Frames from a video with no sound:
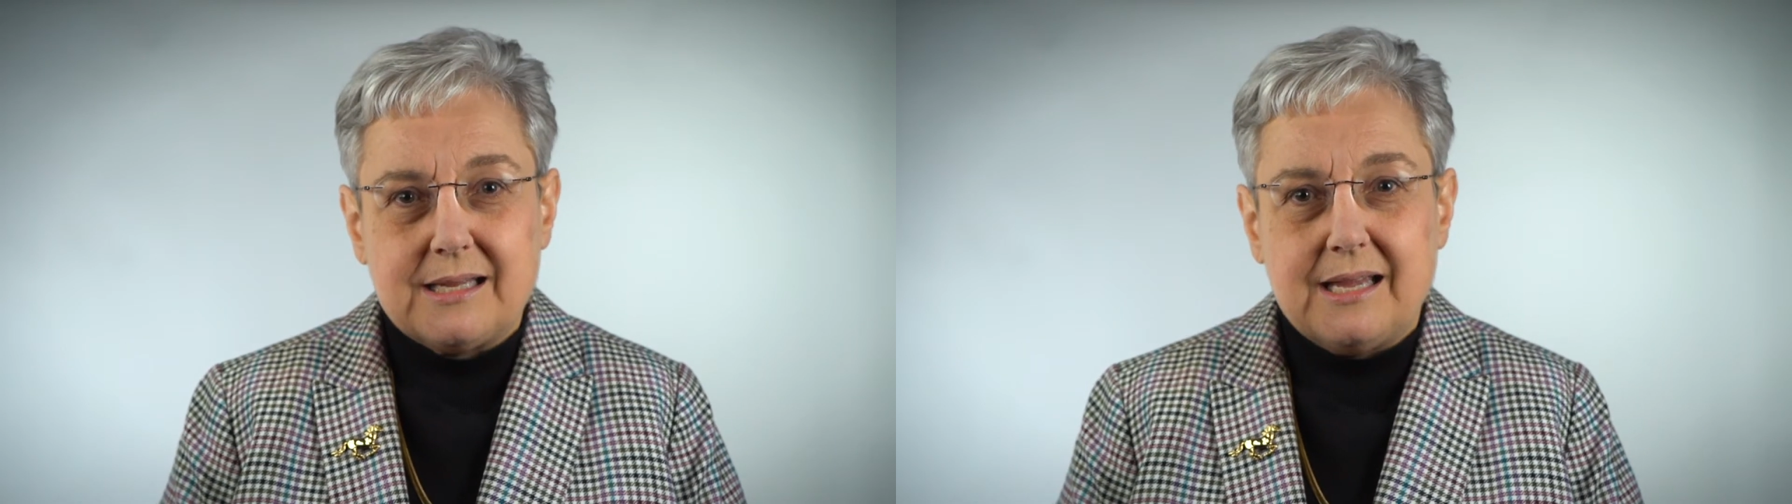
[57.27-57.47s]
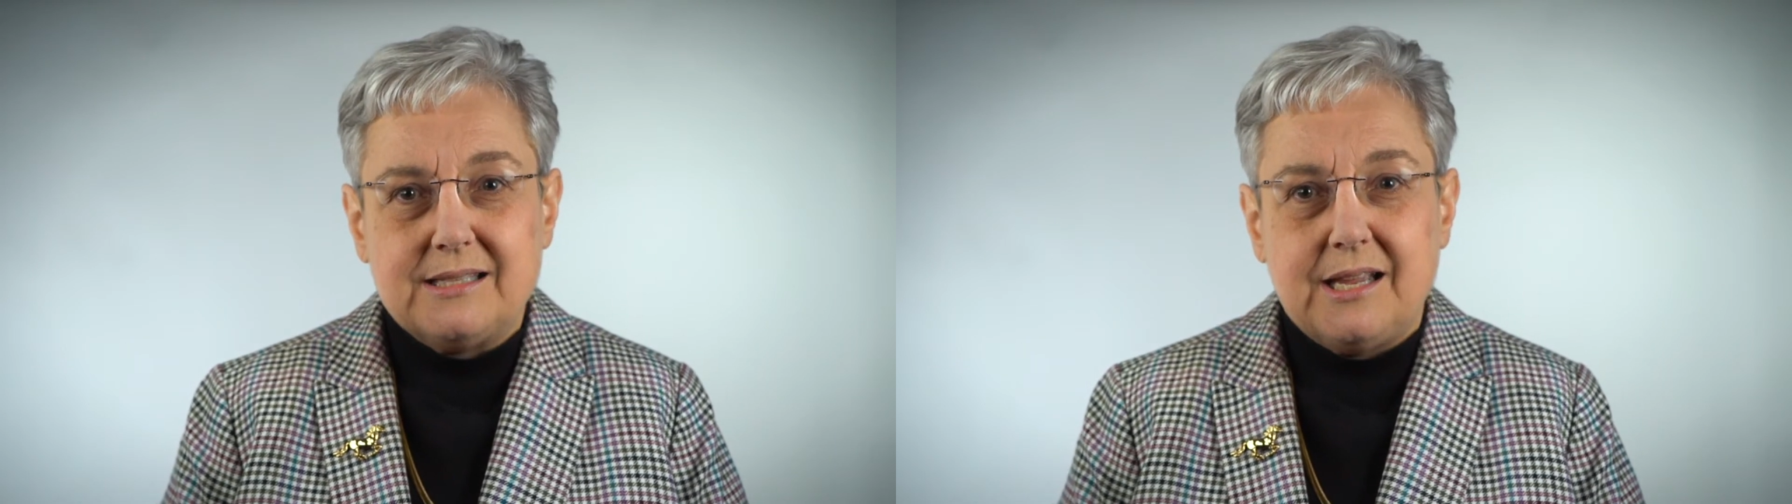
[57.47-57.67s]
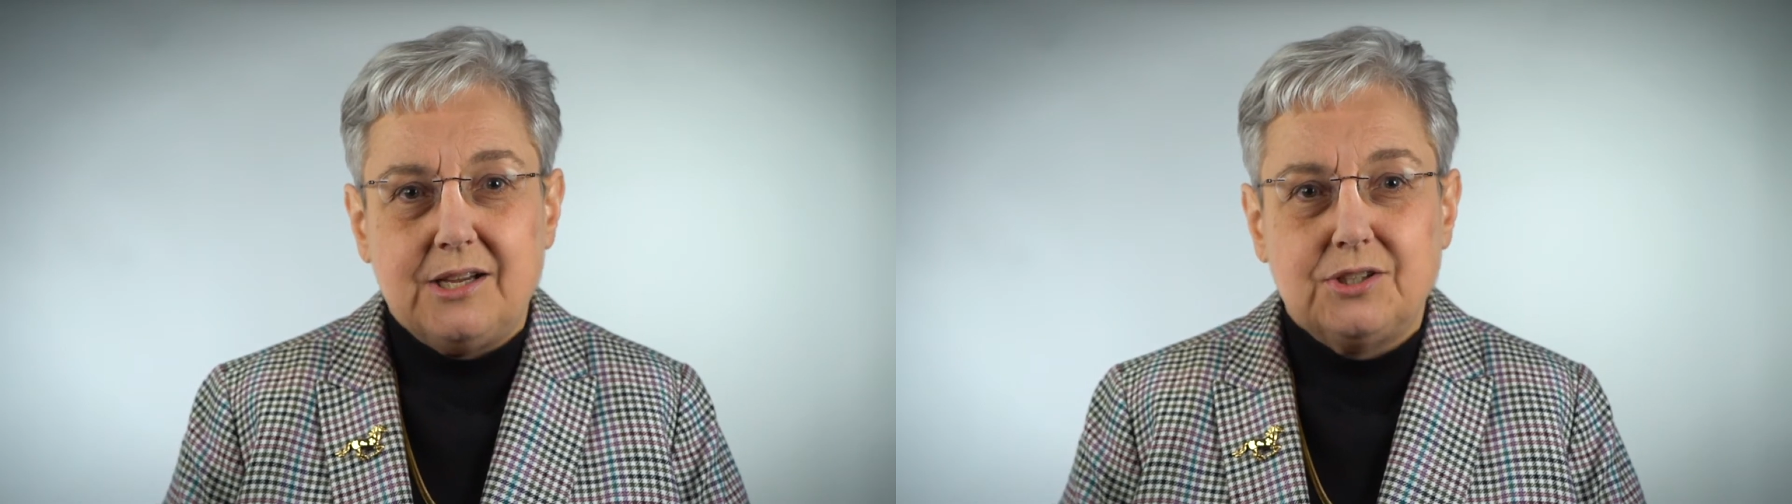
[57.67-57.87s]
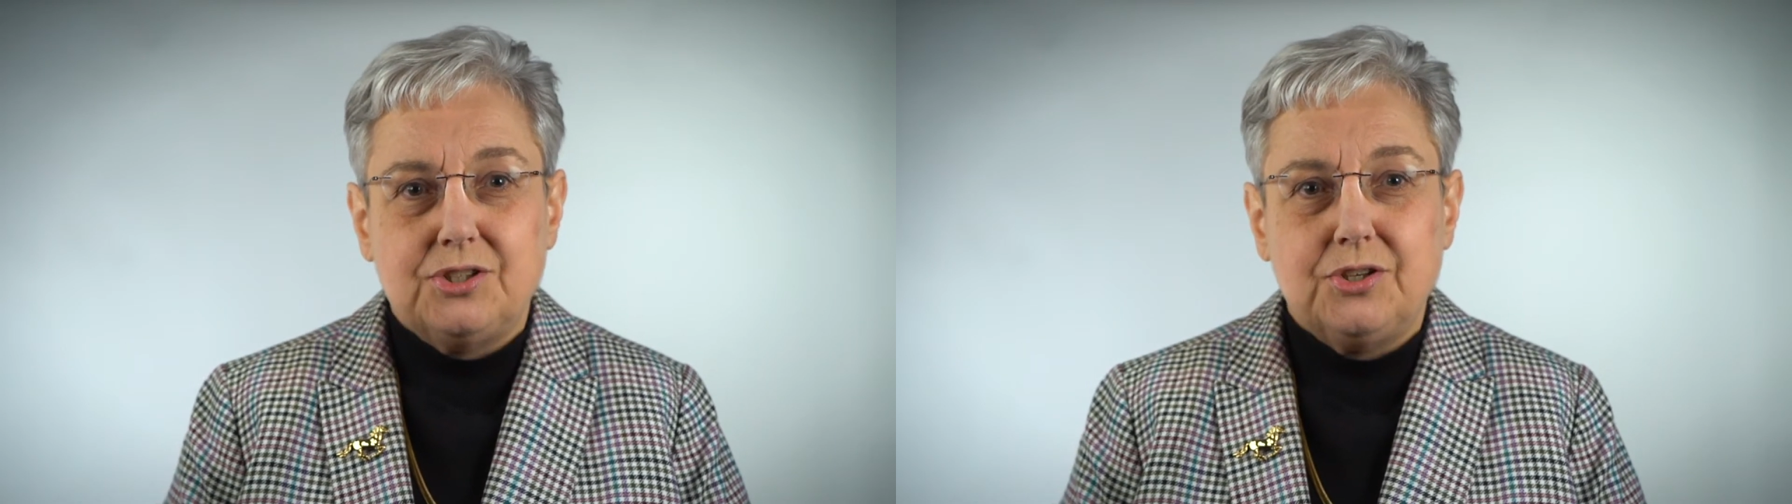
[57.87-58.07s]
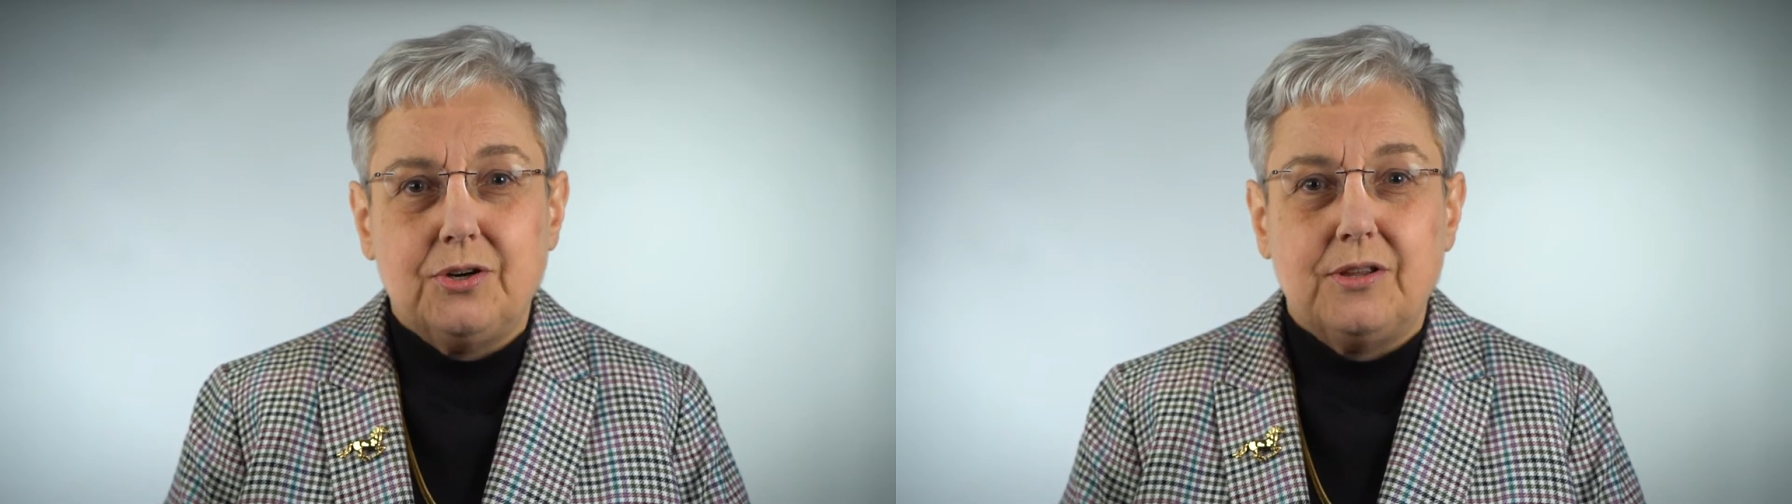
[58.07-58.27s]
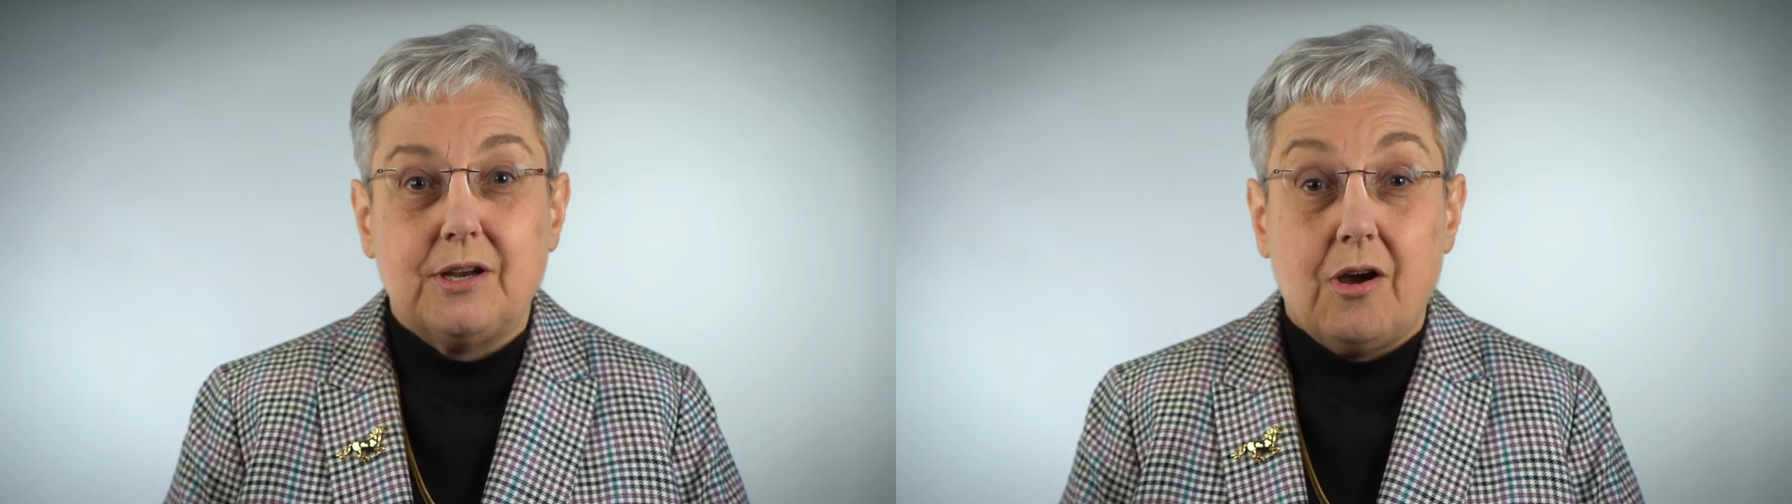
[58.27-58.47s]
as they ensure that